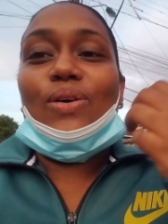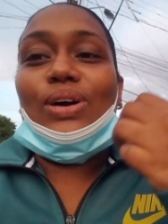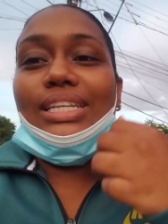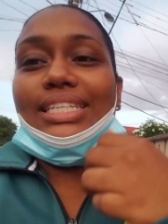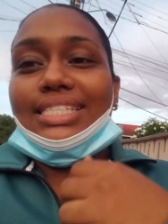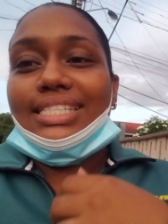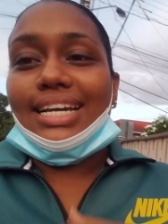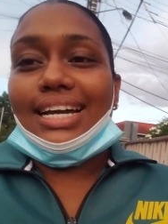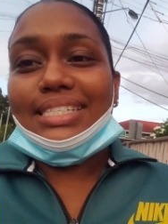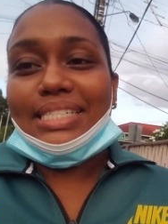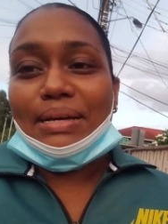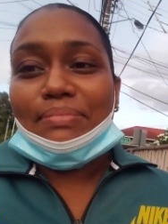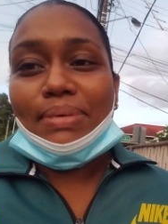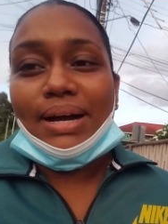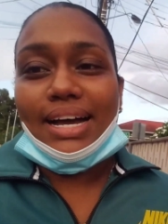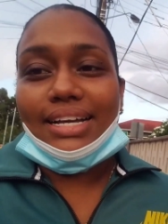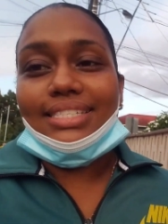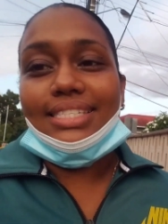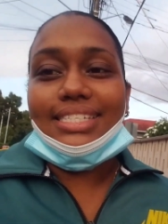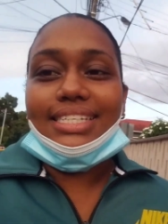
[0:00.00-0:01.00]
all these cars are
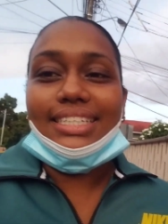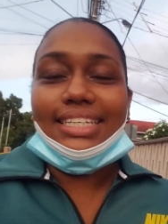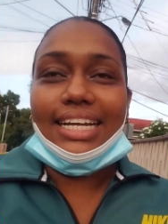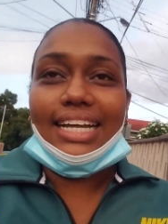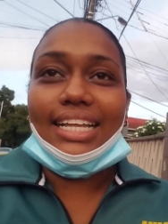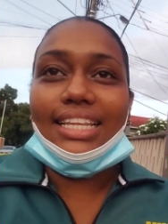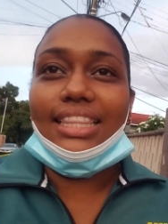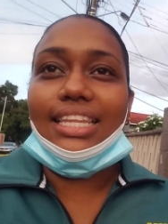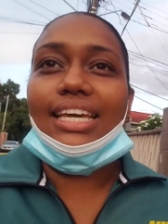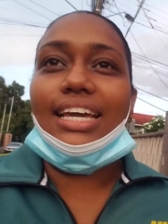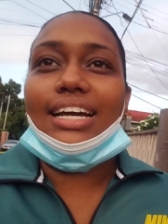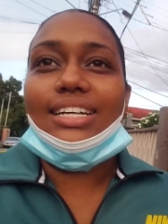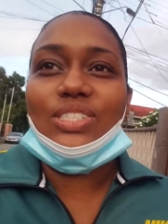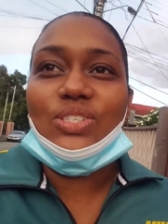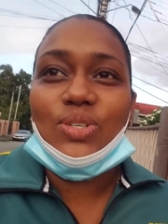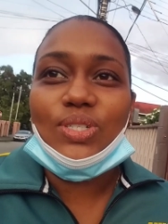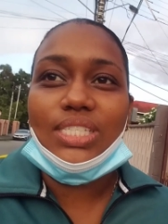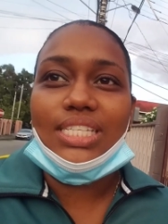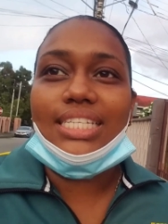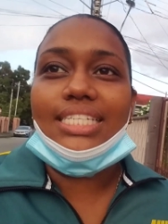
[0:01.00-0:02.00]
passing and they are
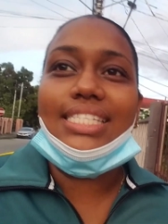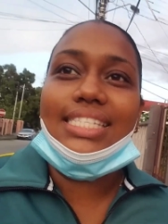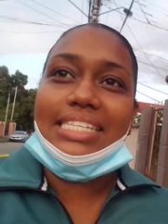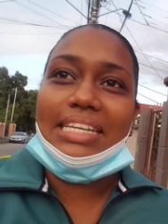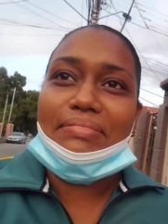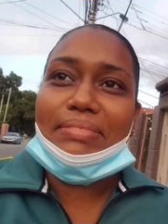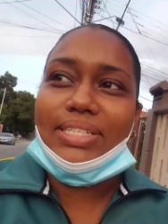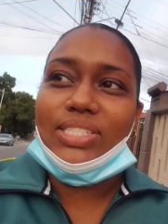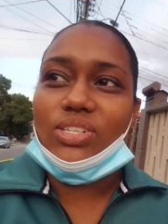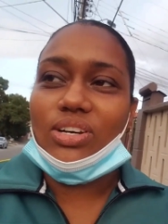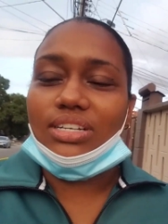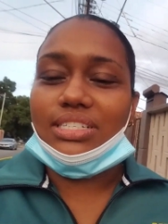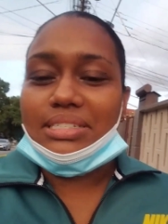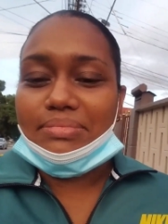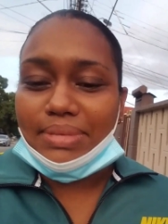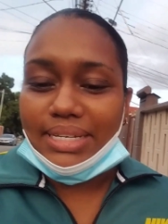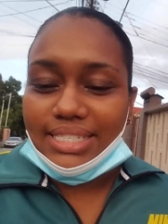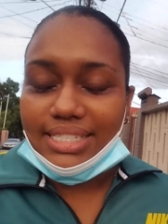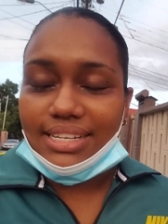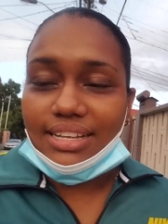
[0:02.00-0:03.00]
totally seeing me talking
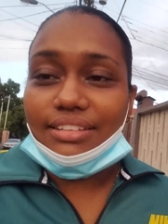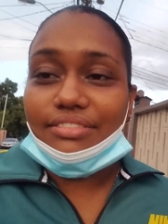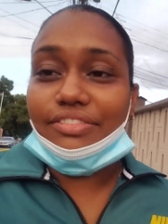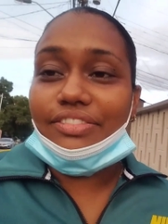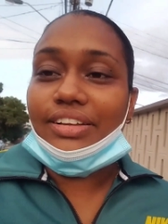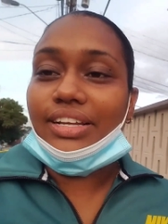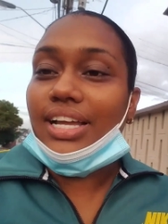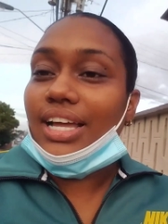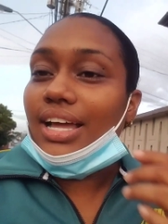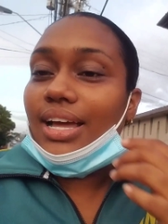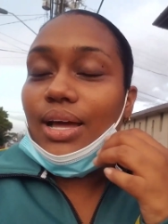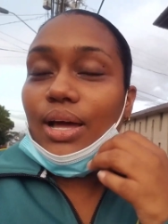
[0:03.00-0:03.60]
to myself